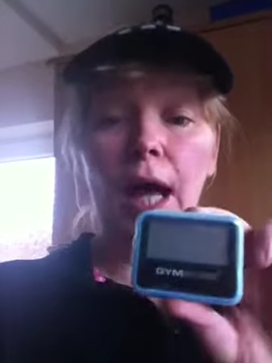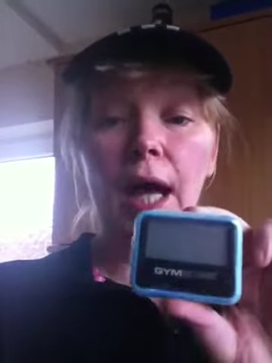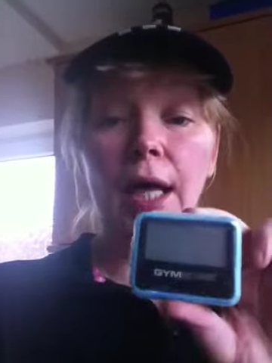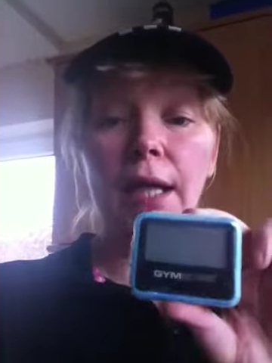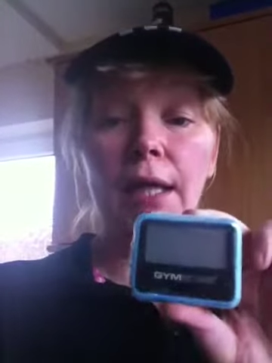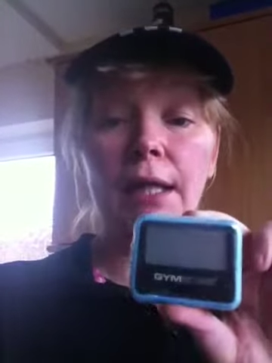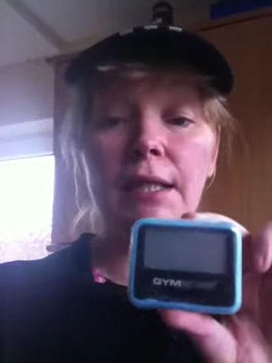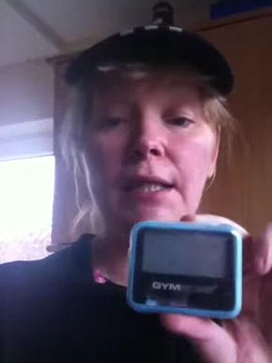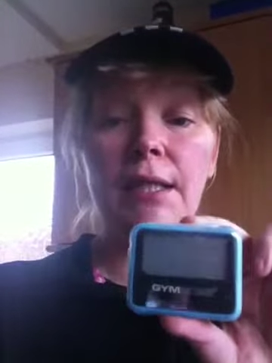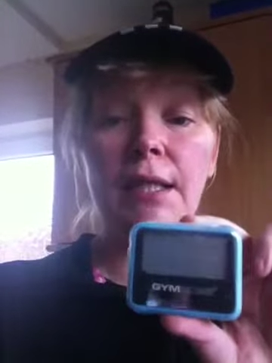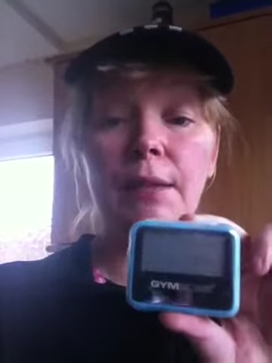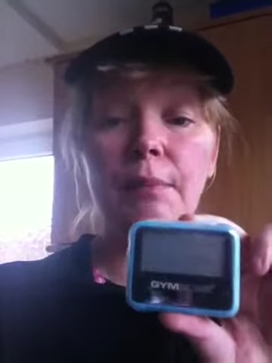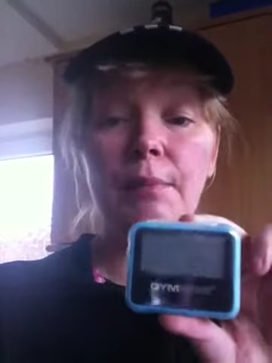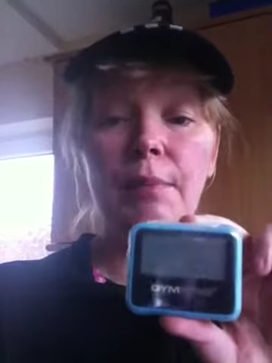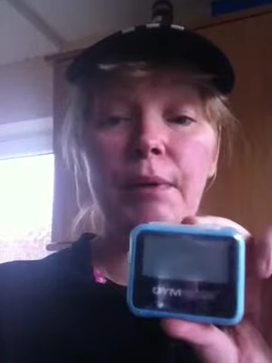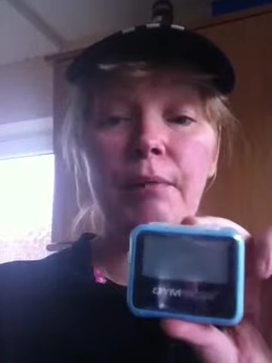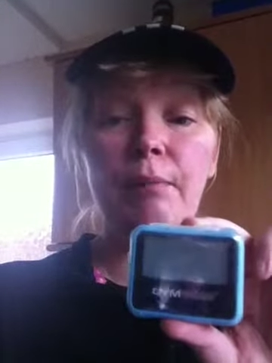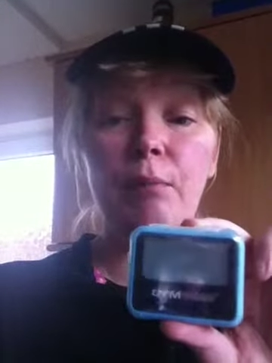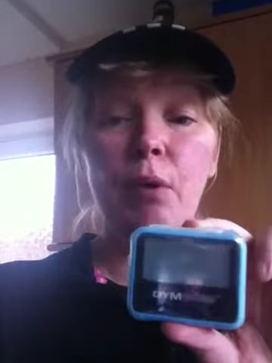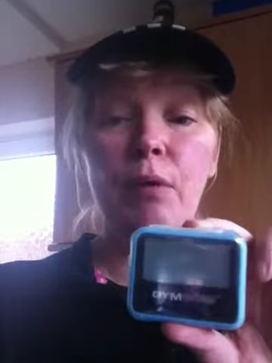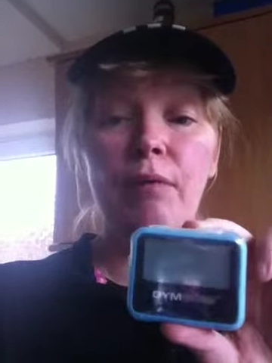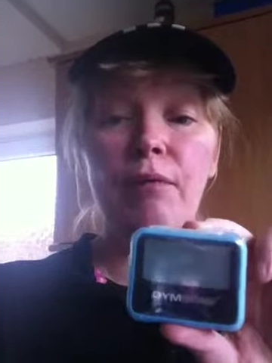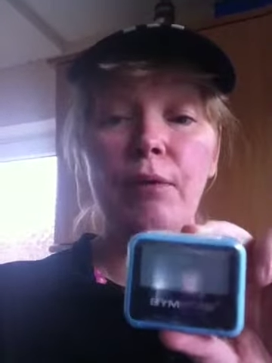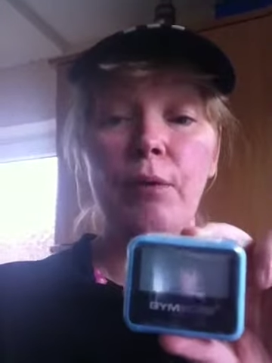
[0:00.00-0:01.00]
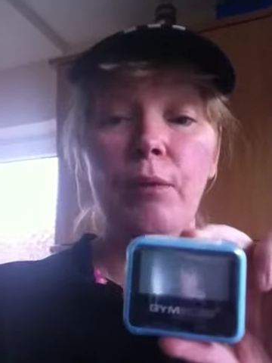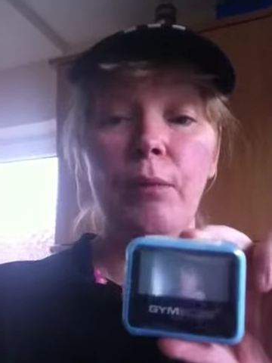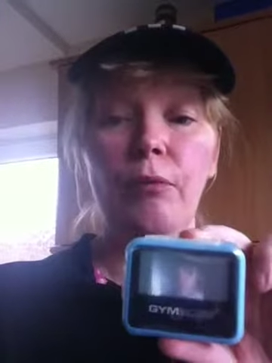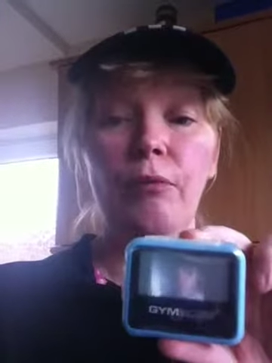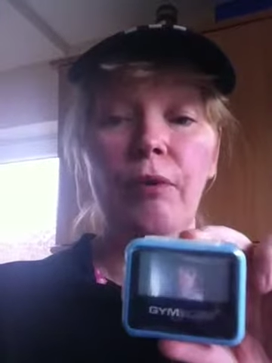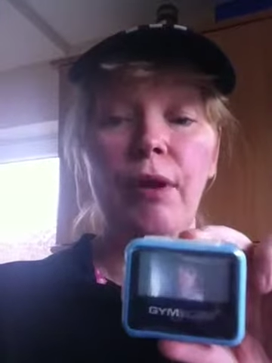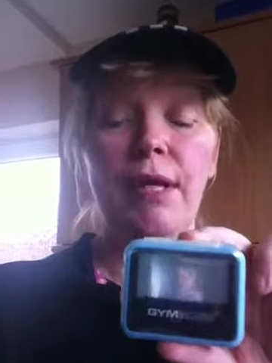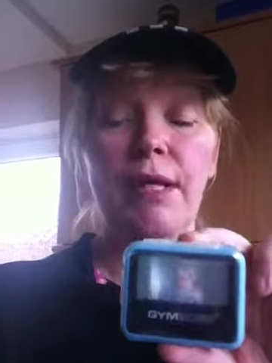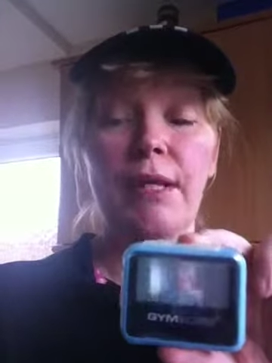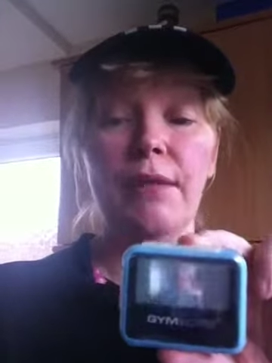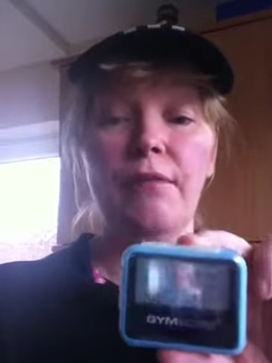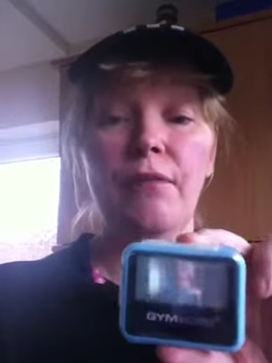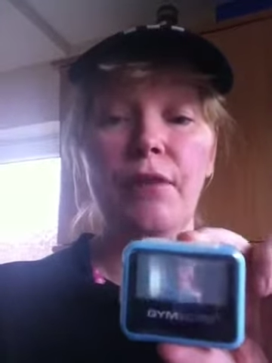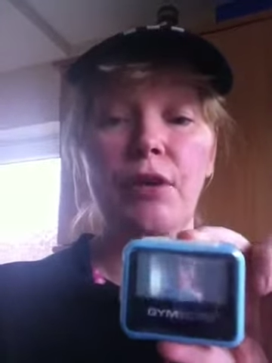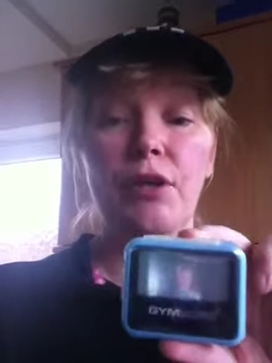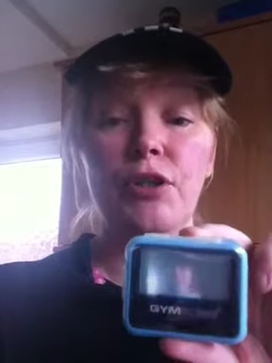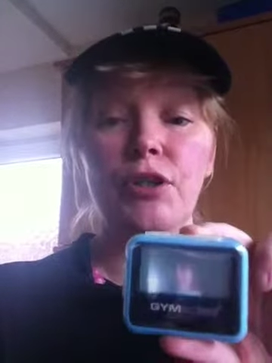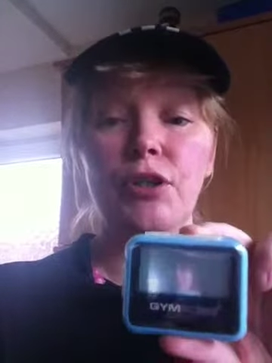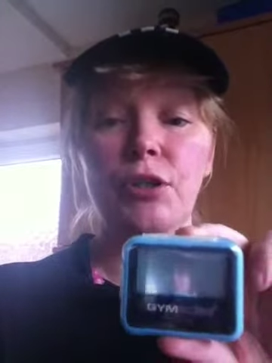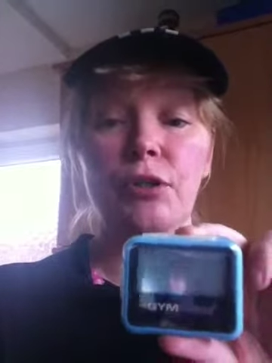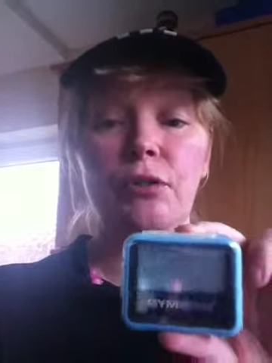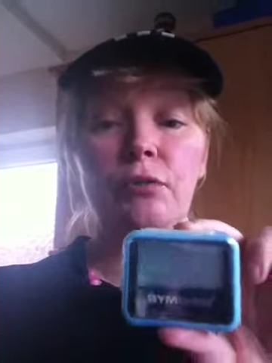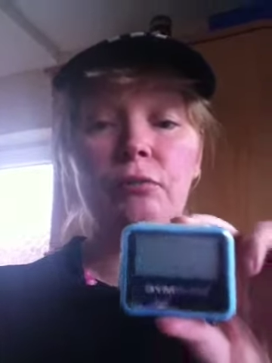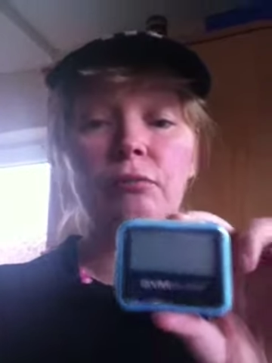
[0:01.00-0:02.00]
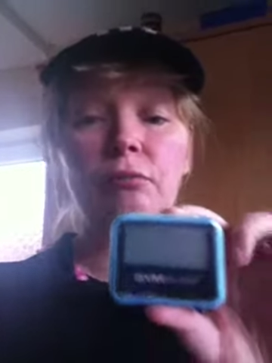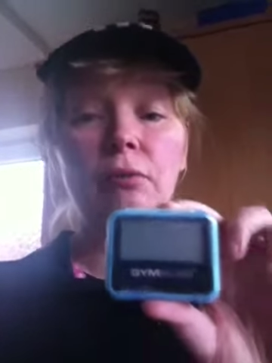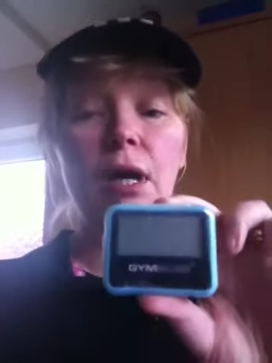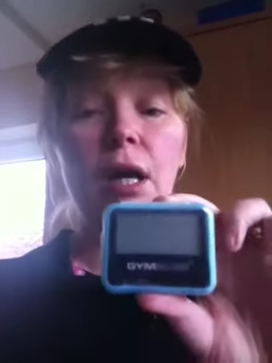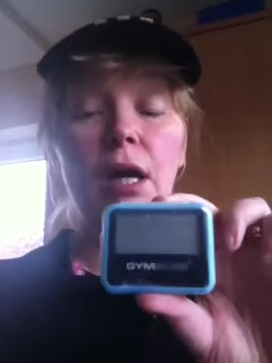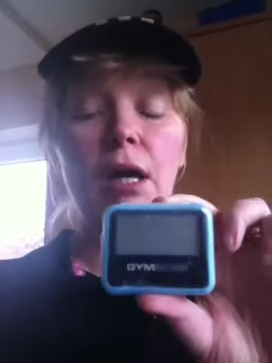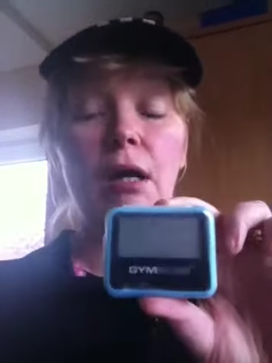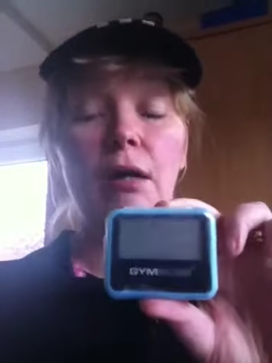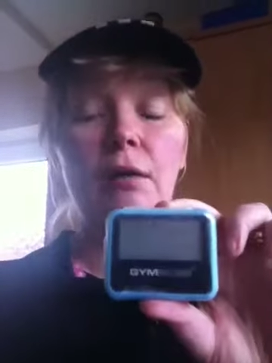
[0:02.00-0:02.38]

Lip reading: And it's a little bit more of an upgraded version